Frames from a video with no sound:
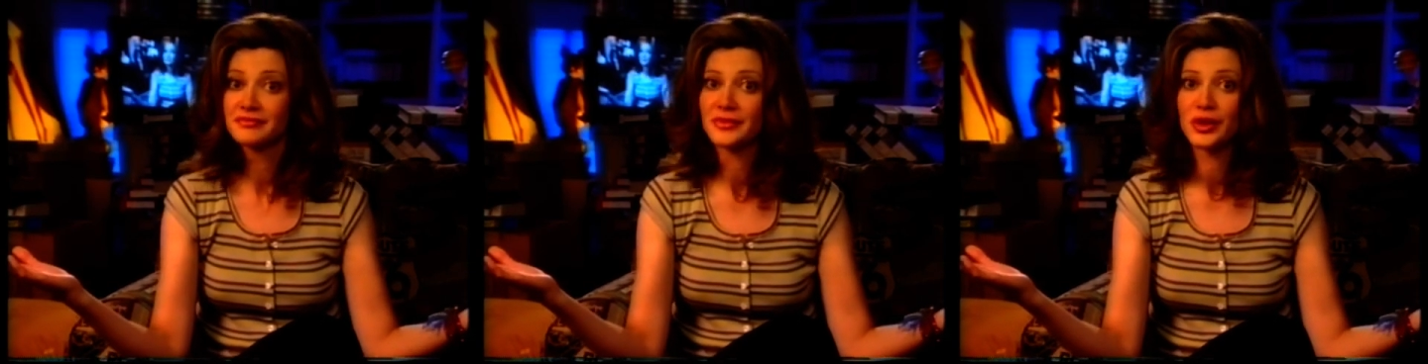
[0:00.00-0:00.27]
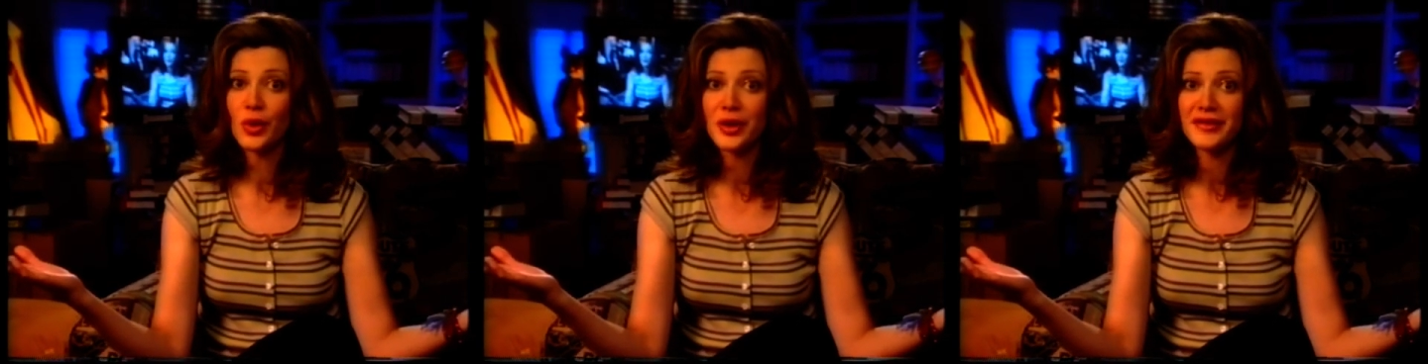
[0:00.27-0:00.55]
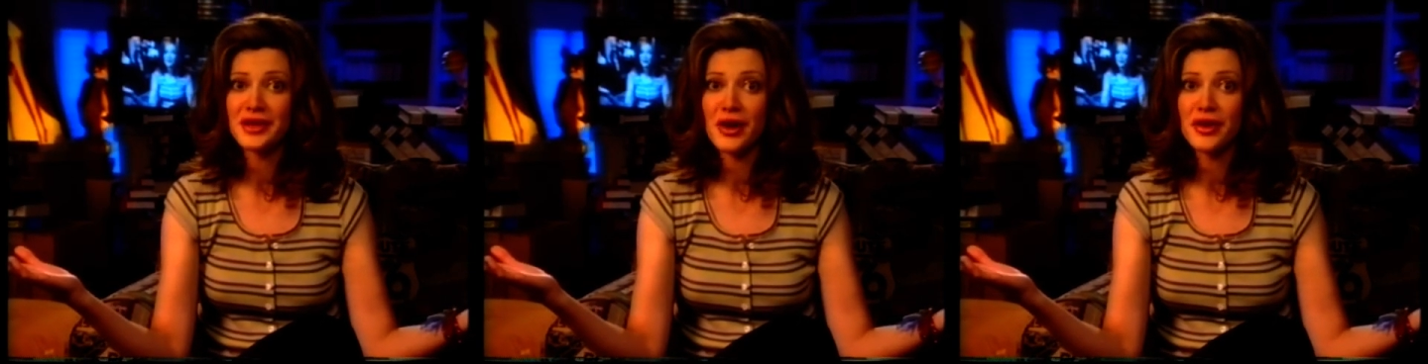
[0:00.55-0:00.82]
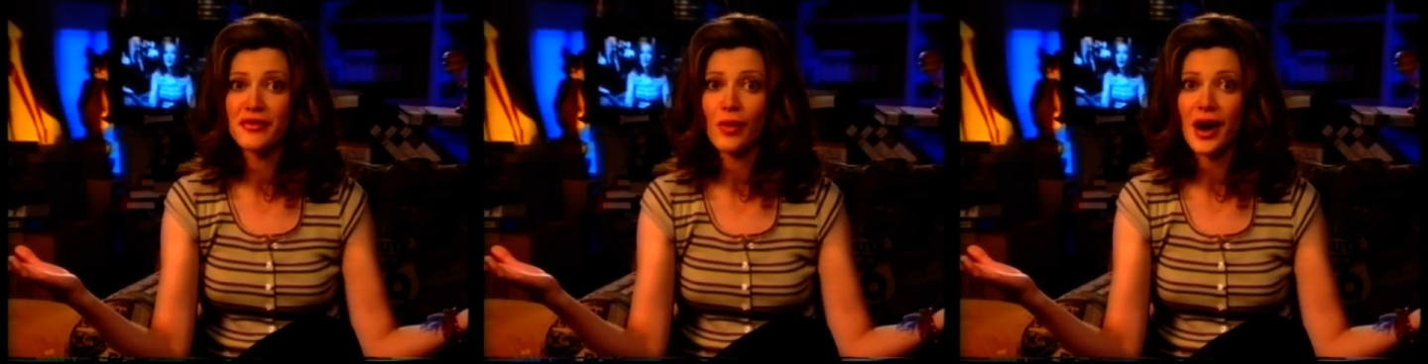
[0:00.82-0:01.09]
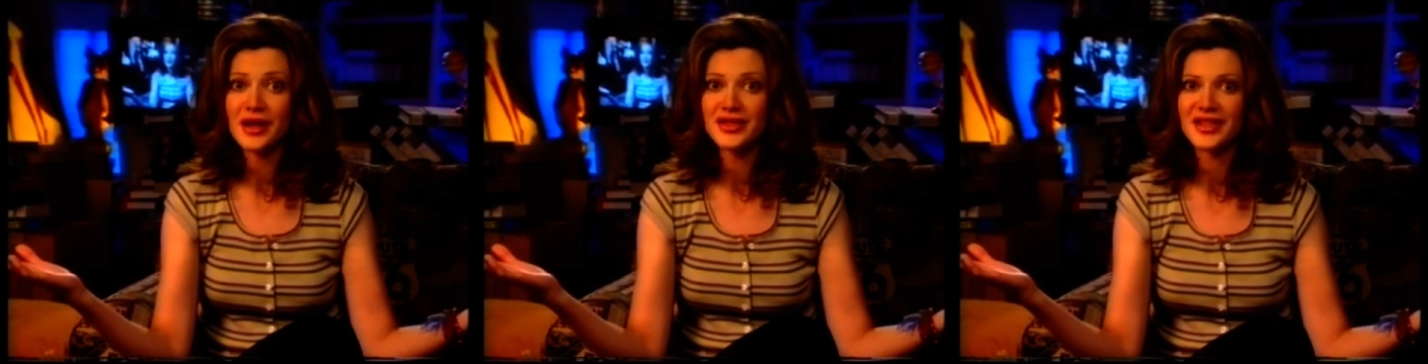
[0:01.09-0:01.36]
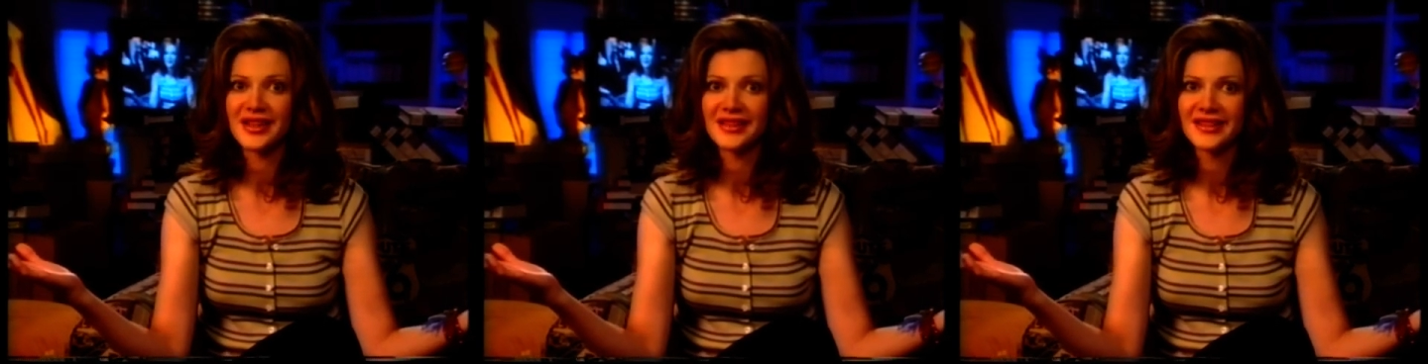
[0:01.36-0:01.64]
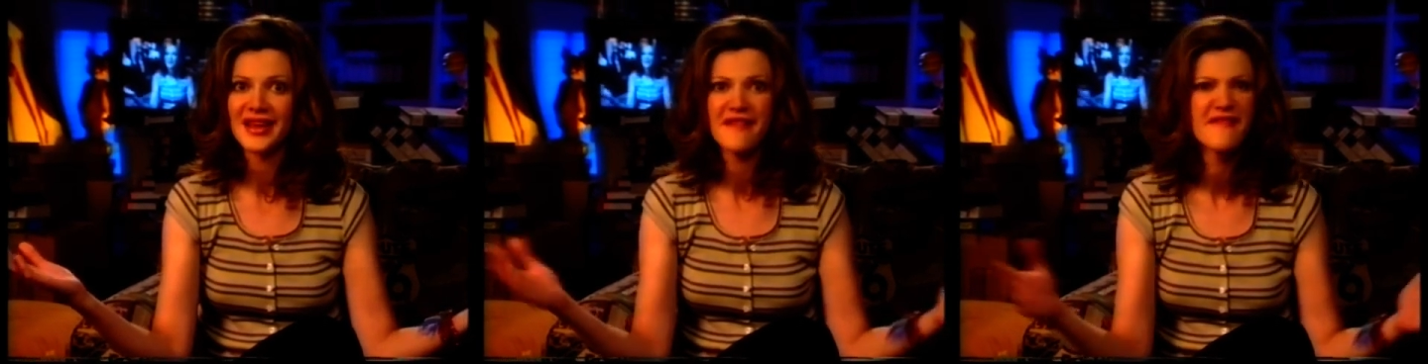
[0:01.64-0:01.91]
You won't even know you've watched it.
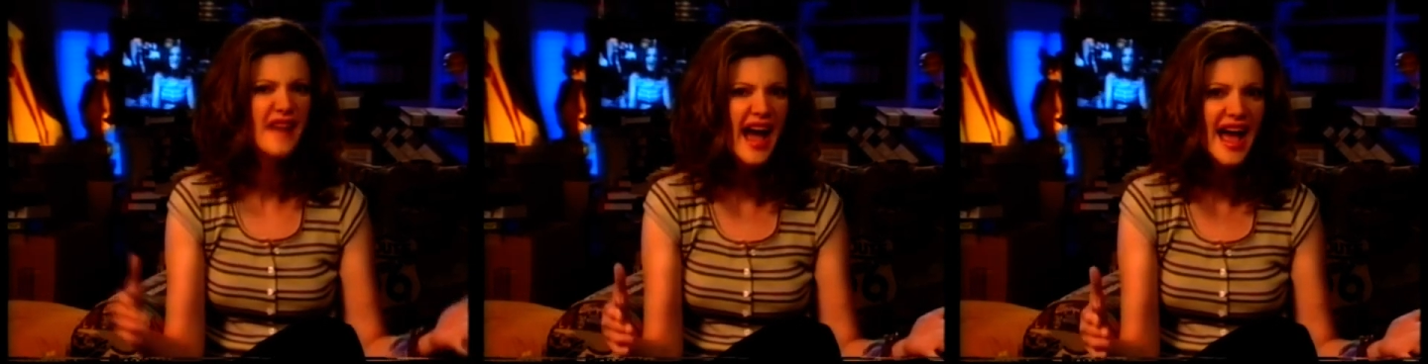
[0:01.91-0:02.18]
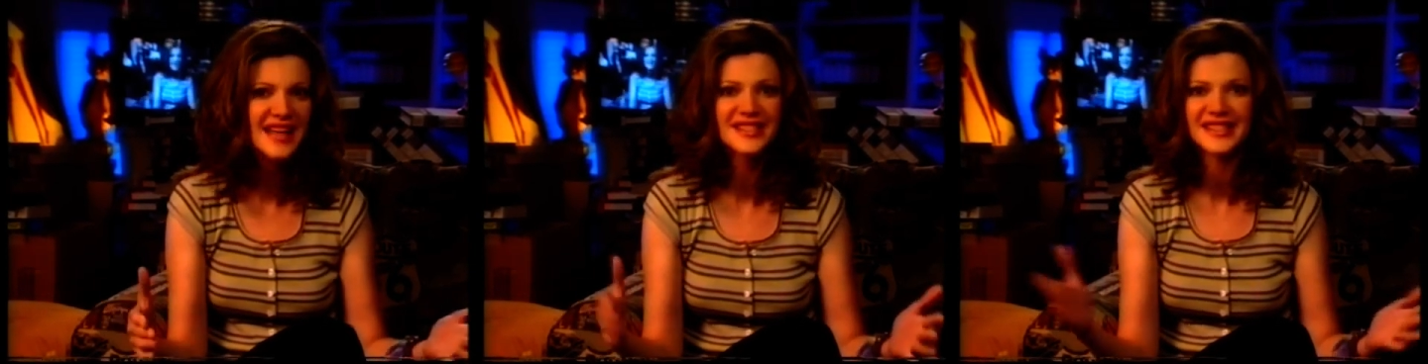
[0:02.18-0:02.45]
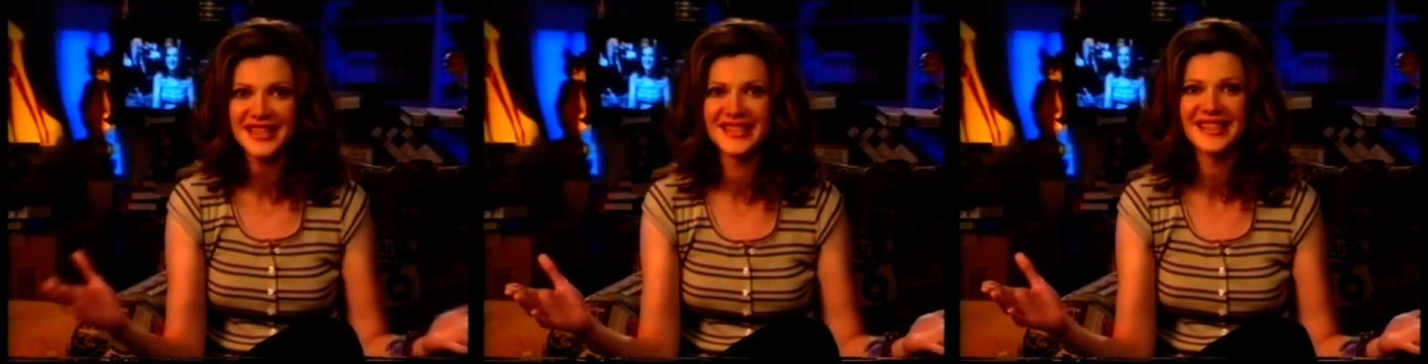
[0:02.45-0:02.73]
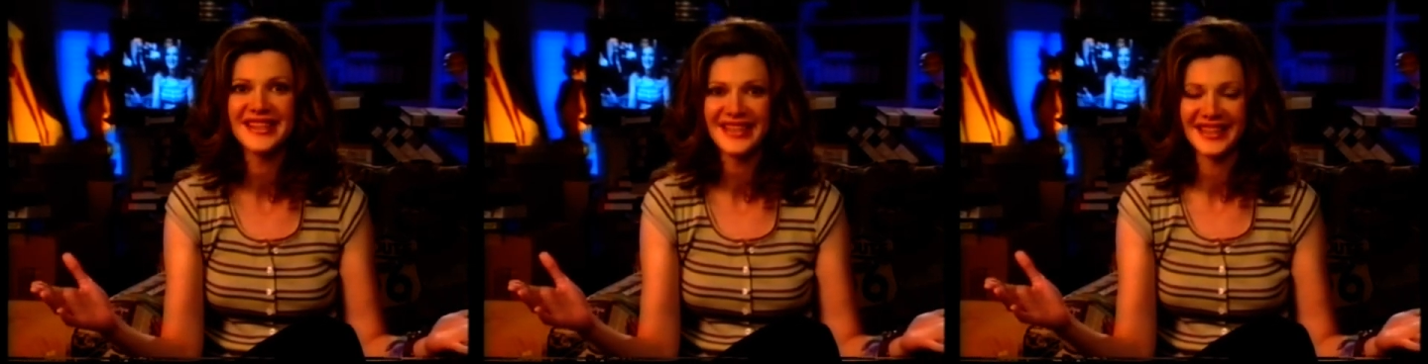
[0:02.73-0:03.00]
Fast, easy,